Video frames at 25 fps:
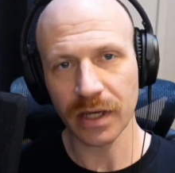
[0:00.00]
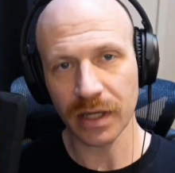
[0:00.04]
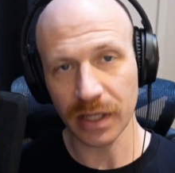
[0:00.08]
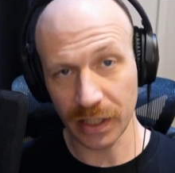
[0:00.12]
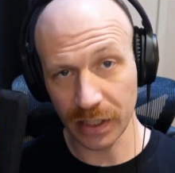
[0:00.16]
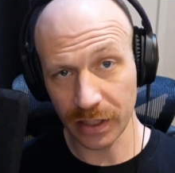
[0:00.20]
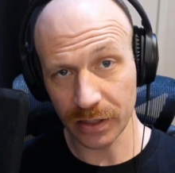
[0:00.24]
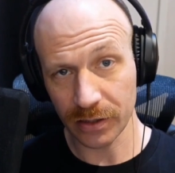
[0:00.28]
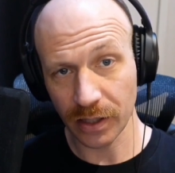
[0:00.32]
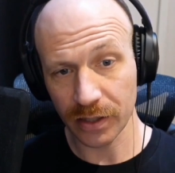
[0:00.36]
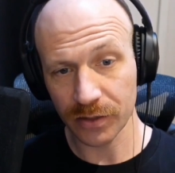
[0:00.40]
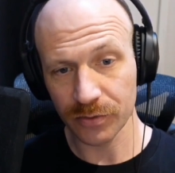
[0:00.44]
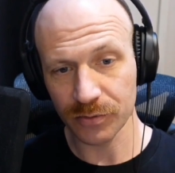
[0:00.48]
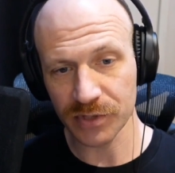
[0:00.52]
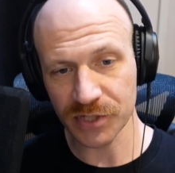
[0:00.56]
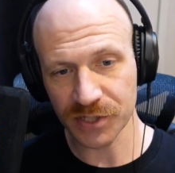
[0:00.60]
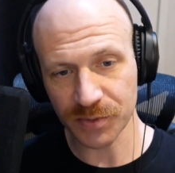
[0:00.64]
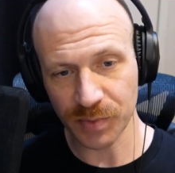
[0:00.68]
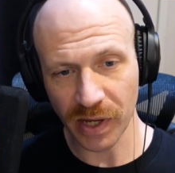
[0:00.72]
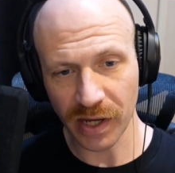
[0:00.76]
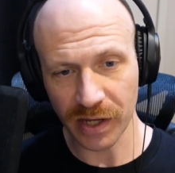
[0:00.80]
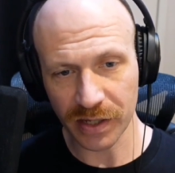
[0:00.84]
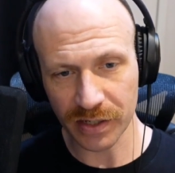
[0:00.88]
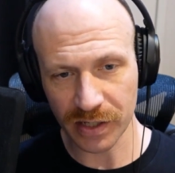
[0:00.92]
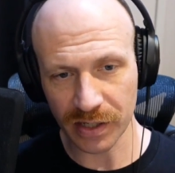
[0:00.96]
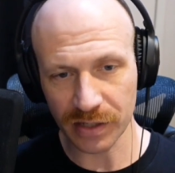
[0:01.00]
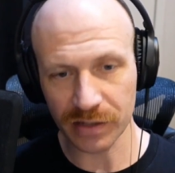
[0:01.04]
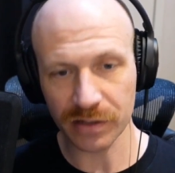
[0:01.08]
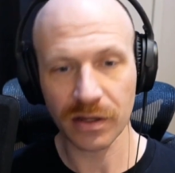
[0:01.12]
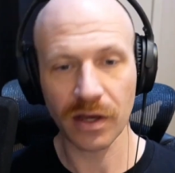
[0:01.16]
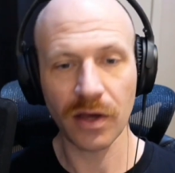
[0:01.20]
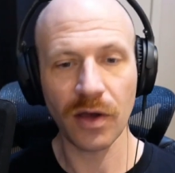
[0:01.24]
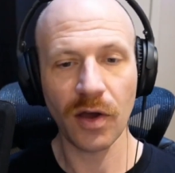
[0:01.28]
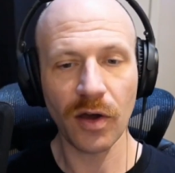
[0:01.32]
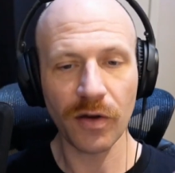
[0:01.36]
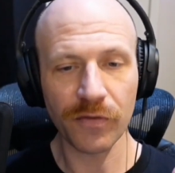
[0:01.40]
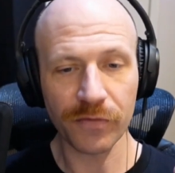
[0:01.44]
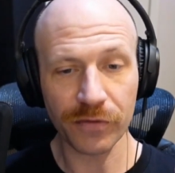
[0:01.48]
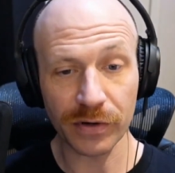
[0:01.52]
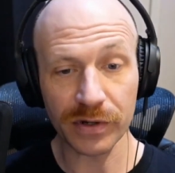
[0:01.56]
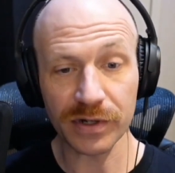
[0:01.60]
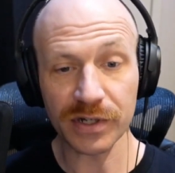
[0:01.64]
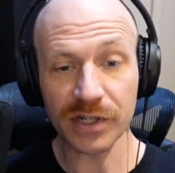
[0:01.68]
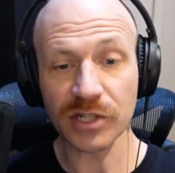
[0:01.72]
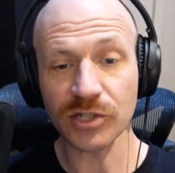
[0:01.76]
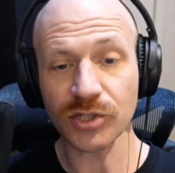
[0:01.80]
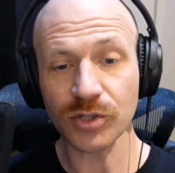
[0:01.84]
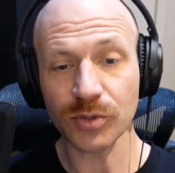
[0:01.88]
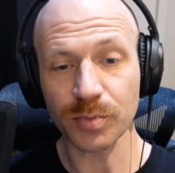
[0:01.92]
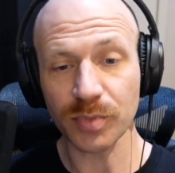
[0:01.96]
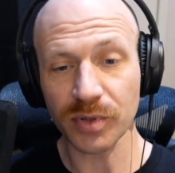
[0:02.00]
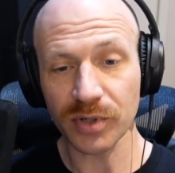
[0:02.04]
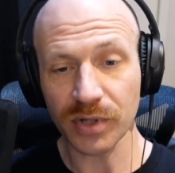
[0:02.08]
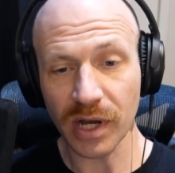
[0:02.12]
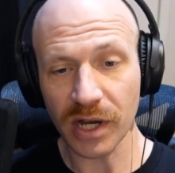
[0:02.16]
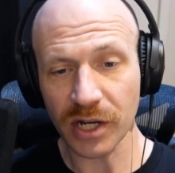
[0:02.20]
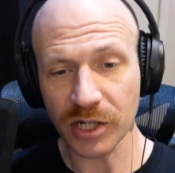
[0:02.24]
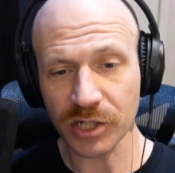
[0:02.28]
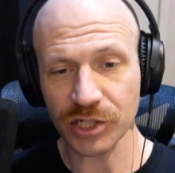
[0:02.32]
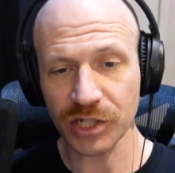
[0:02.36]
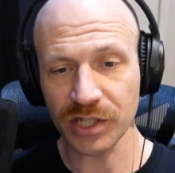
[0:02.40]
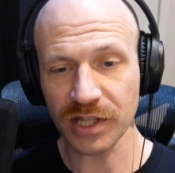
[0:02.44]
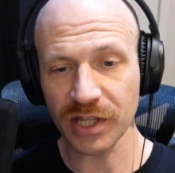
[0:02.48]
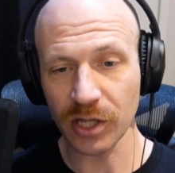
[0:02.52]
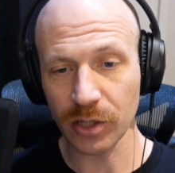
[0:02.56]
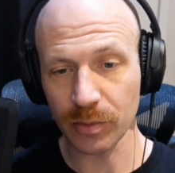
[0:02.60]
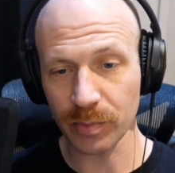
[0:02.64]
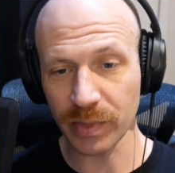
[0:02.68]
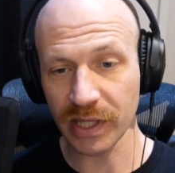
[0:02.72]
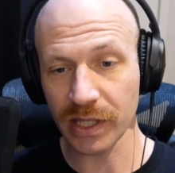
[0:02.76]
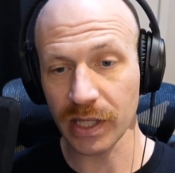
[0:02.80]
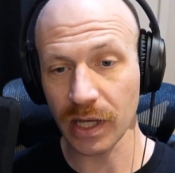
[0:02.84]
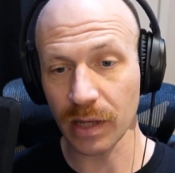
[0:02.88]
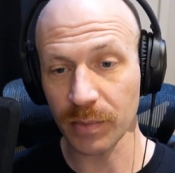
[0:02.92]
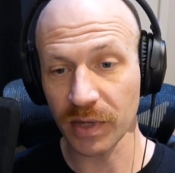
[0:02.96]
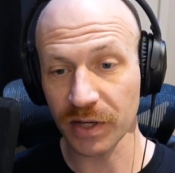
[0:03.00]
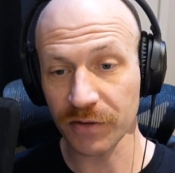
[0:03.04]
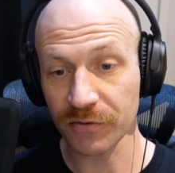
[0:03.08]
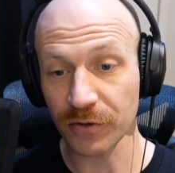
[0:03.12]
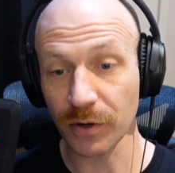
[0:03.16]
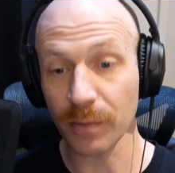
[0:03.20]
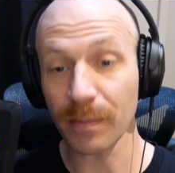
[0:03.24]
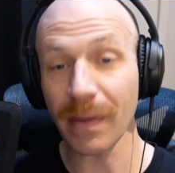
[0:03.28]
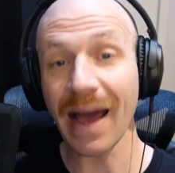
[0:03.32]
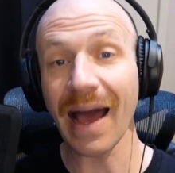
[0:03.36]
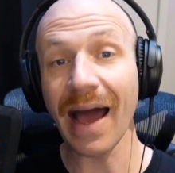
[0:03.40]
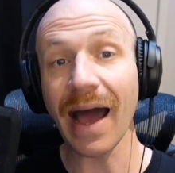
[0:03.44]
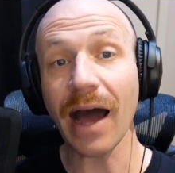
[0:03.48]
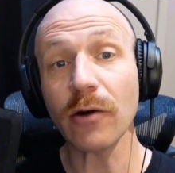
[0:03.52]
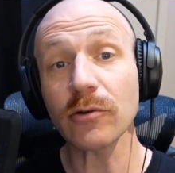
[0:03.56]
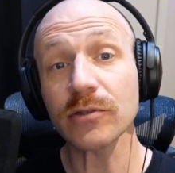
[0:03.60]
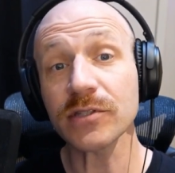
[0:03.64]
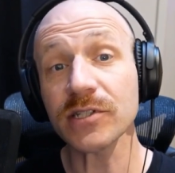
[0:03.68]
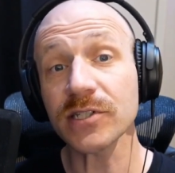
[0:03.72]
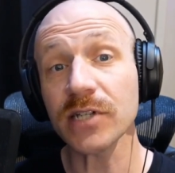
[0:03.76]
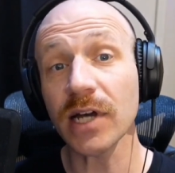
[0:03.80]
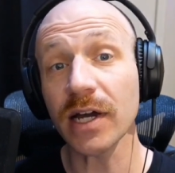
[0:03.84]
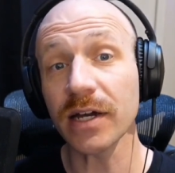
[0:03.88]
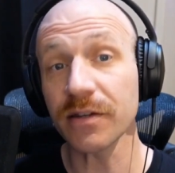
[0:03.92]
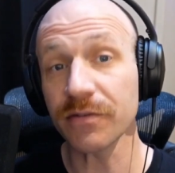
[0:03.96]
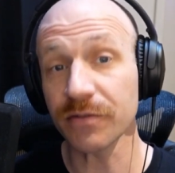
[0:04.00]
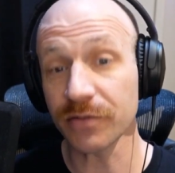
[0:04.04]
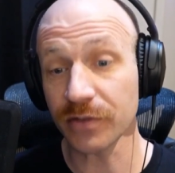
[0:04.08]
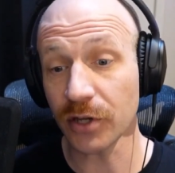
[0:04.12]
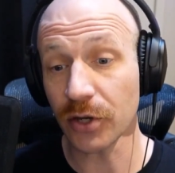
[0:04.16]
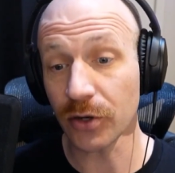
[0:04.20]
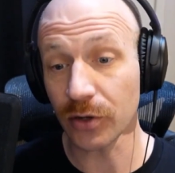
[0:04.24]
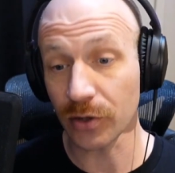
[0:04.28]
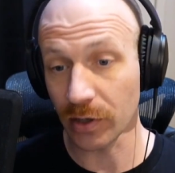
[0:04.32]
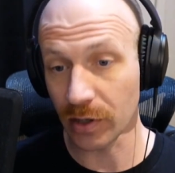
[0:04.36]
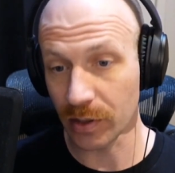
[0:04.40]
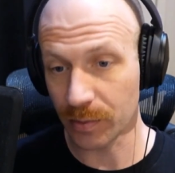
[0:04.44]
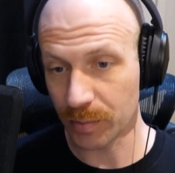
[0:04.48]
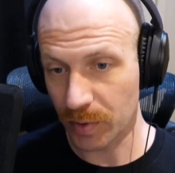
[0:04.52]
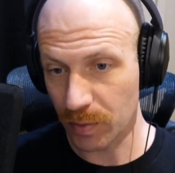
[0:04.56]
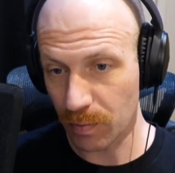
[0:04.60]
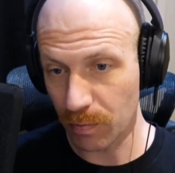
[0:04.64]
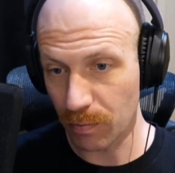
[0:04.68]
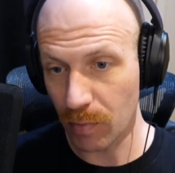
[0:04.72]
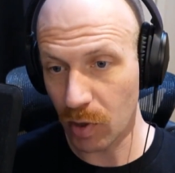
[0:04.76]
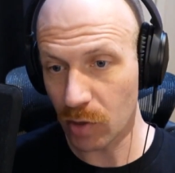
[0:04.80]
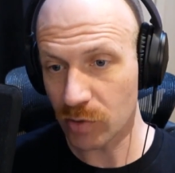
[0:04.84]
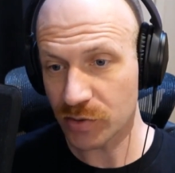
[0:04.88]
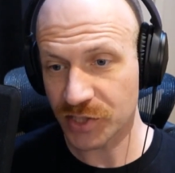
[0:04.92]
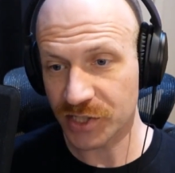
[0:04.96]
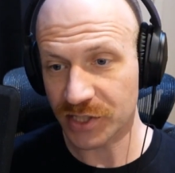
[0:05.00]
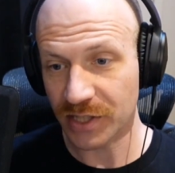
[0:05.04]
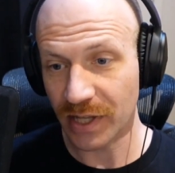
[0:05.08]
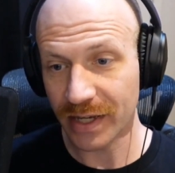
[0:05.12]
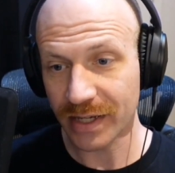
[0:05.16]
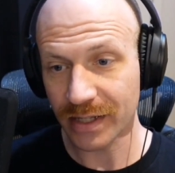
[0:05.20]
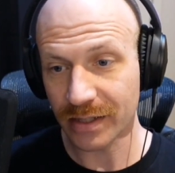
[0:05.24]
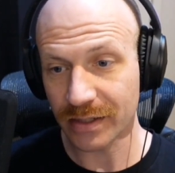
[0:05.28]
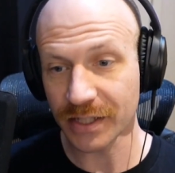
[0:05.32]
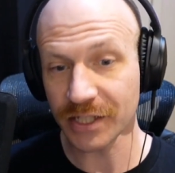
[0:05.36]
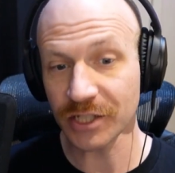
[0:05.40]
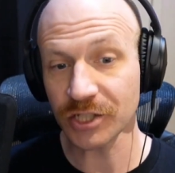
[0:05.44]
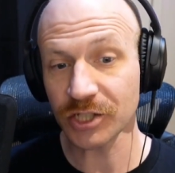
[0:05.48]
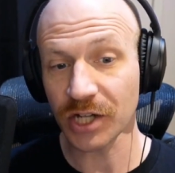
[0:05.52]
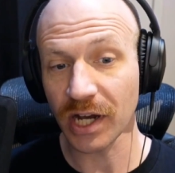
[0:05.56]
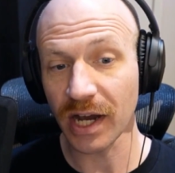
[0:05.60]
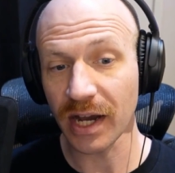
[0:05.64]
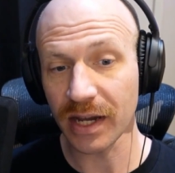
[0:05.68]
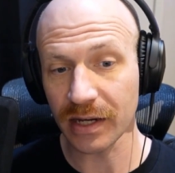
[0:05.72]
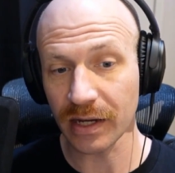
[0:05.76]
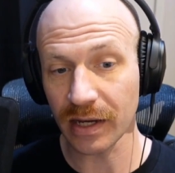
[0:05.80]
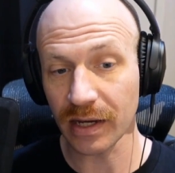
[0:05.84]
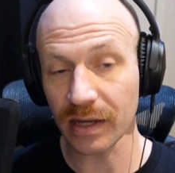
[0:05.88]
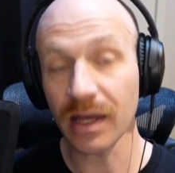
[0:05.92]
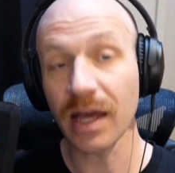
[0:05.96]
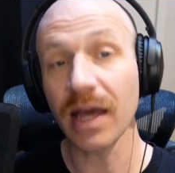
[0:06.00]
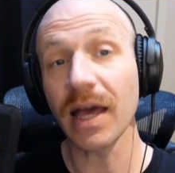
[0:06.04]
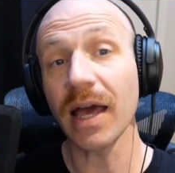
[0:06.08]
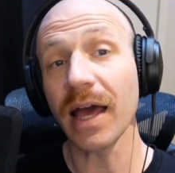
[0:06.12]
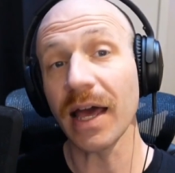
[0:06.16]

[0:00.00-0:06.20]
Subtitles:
Elon responded, for initial production, they'll be coming from outside of Europe, most likely China,